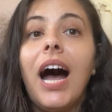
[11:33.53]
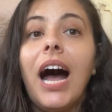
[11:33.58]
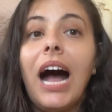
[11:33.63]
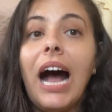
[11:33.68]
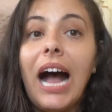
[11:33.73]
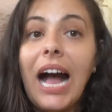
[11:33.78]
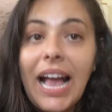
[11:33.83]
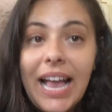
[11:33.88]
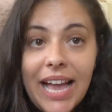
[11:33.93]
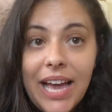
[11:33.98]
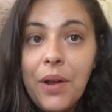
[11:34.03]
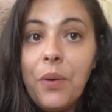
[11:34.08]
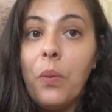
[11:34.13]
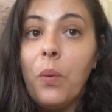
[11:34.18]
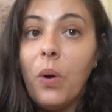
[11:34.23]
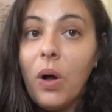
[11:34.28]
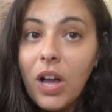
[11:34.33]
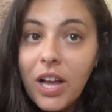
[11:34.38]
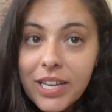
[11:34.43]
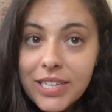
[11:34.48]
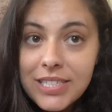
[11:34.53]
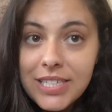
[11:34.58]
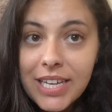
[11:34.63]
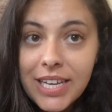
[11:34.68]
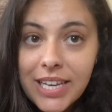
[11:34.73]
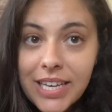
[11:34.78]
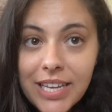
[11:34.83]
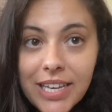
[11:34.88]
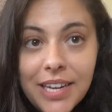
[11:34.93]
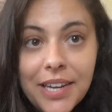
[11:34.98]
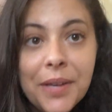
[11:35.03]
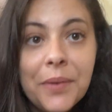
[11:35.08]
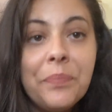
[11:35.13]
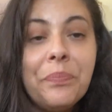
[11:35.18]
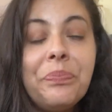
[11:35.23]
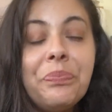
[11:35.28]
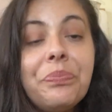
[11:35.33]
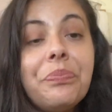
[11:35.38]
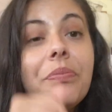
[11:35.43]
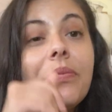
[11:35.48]
I had wanted,
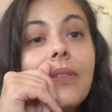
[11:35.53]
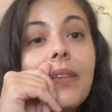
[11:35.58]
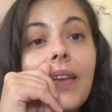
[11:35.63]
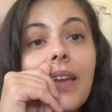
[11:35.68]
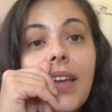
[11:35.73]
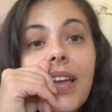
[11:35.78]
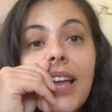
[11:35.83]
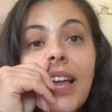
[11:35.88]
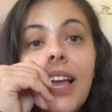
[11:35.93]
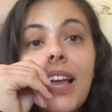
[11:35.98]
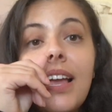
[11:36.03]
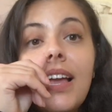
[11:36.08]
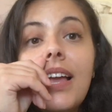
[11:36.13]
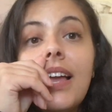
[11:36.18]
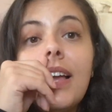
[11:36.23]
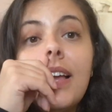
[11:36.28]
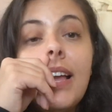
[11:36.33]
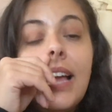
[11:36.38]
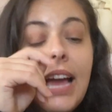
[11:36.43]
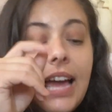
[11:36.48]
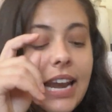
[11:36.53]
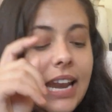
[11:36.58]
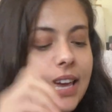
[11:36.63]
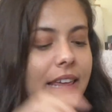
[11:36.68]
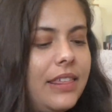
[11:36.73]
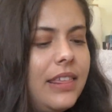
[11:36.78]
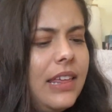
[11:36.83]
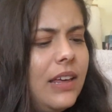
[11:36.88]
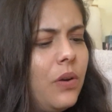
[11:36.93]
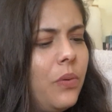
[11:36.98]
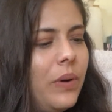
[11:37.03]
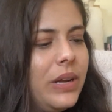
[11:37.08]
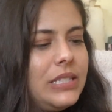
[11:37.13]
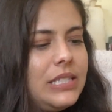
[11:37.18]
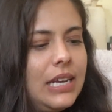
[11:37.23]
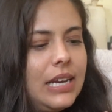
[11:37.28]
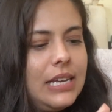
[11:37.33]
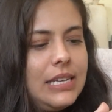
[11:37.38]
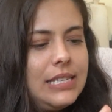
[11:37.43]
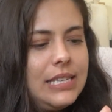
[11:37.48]
and when
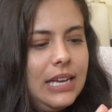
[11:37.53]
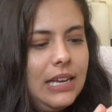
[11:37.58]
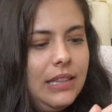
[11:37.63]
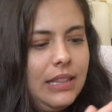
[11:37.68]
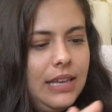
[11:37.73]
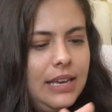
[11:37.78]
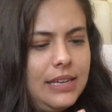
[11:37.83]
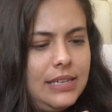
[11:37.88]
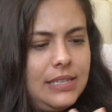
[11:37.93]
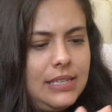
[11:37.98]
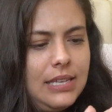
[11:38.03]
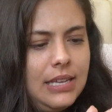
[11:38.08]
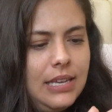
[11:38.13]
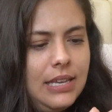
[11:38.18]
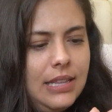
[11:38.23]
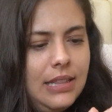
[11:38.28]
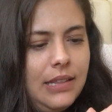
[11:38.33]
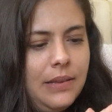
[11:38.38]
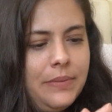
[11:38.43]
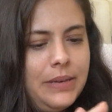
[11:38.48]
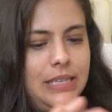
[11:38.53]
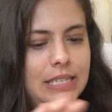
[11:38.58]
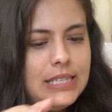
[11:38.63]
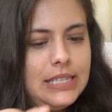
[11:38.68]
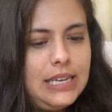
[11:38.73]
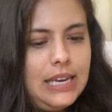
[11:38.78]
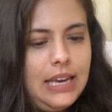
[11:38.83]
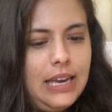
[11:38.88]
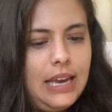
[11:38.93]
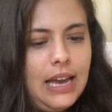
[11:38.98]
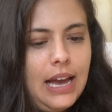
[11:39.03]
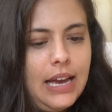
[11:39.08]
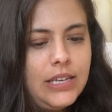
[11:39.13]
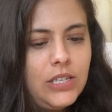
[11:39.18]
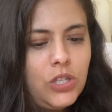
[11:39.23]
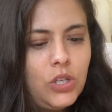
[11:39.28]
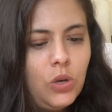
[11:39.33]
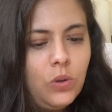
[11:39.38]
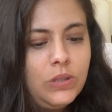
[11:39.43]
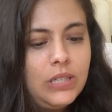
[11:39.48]
did I sell this? Let me see. I
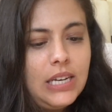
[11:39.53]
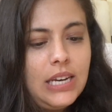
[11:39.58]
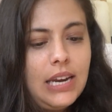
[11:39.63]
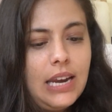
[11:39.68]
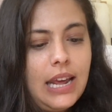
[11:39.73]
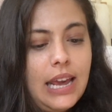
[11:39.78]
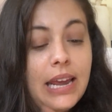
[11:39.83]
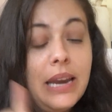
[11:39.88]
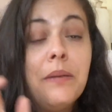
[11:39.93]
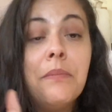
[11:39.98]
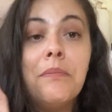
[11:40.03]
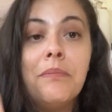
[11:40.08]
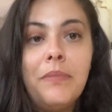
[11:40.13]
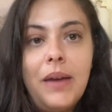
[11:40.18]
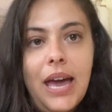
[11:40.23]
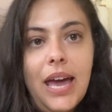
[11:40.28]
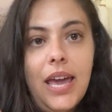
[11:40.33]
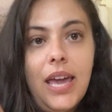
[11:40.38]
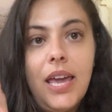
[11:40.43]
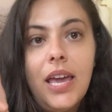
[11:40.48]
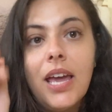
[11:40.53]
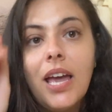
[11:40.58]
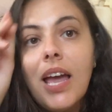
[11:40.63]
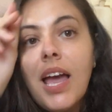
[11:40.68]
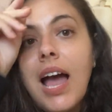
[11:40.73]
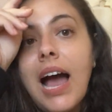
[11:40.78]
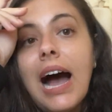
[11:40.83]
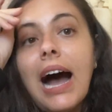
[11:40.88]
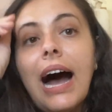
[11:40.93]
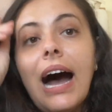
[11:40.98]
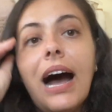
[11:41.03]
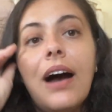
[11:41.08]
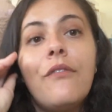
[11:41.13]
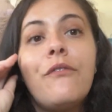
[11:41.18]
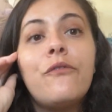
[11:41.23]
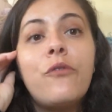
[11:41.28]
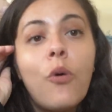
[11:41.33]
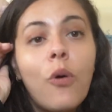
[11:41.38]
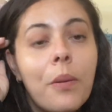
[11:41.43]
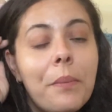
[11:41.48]
sold it in May.
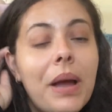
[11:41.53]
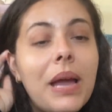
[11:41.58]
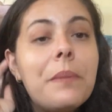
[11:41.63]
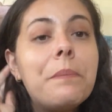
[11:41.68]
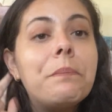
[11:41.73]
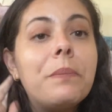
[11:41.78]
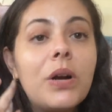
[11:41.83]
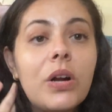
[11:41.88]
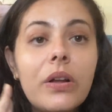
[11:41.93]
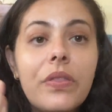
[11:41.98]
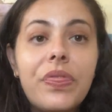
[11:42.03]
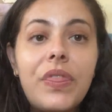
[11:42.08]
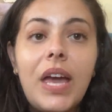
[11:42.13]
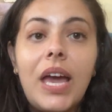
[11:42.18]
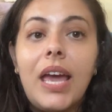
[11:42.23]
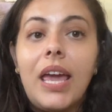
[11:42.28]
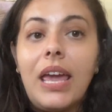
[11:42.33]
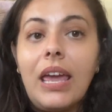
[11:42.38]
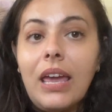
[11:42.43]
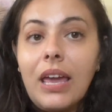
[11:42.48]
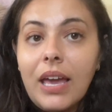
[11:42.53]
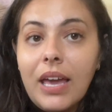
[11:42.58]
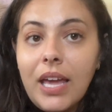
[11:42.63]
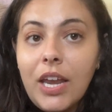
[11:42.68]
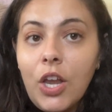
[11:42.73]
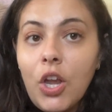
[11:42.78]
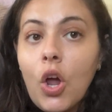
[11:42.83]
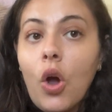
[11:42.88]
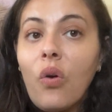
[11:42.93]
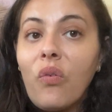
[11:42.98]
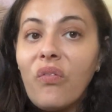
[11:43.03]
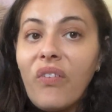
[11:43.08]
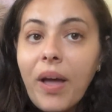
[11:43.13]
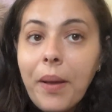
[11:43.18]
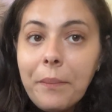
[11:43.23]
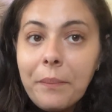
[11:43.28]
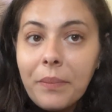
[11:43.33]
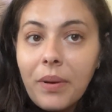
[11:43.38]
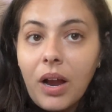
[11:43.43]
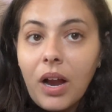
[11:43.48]
For my birthday in
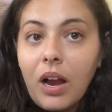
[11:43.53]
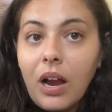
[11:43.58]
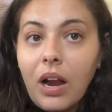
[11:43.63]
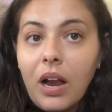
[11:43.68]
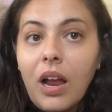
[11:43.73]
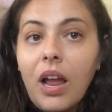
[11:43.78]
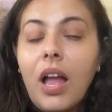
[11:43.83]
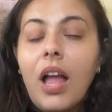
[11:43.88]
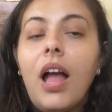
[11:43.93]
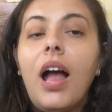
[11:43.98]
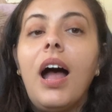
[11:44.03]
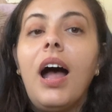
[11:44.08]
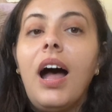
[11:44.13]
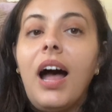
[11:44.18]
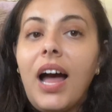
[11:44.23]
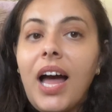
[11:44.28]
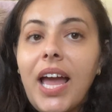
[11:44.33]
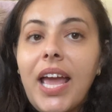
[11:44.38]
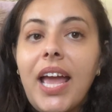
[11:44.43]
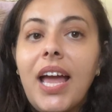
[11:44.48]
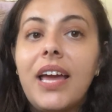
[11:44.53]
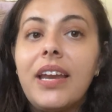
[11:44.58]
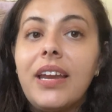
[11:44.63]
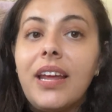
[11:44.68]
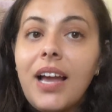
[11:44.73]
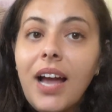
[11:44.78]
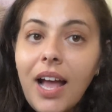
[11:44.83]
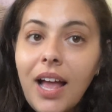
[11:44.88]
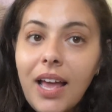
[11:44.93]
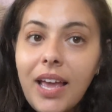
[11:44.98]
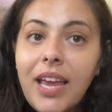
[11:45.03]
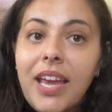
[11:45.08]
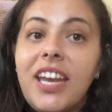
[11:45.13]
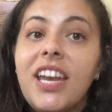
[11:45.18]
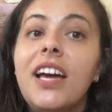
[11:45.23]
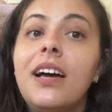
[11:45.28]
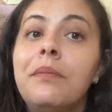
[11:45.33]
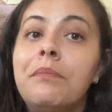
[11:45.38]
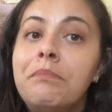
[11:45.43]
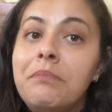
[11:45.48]
November, I had gotten
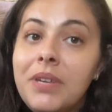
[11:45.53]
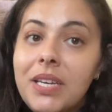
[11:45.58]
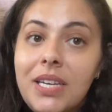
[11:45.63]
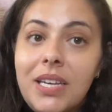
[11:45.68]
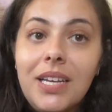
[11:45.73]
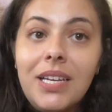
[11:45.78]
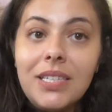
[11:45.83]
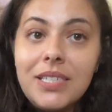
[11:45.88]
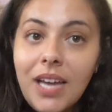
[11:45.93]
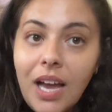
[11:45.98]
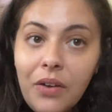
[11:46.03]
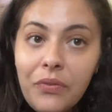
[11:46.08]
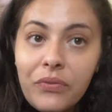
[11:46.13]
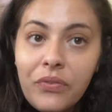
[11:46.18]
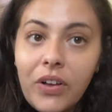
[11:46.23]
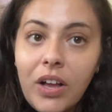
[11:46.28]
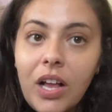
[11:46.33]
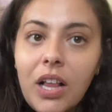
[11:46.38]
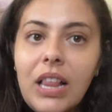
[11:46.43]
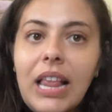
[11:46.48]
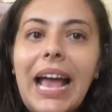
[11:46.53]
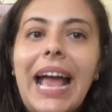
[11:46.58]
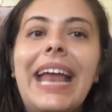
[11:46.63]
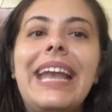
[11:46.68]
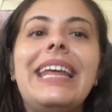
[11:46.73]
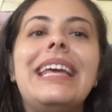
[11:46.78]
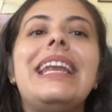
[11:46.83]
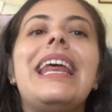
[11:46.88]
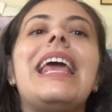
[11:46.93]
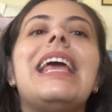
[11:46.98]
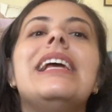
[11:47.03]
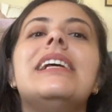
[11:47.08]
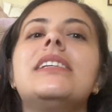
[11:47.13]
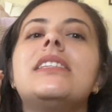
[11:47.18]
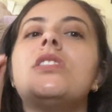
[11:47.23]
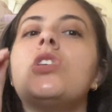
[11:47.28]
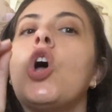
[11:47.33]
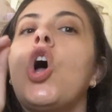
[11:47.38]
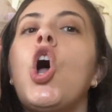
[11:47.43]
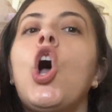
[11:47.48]
a mini duffel, and it is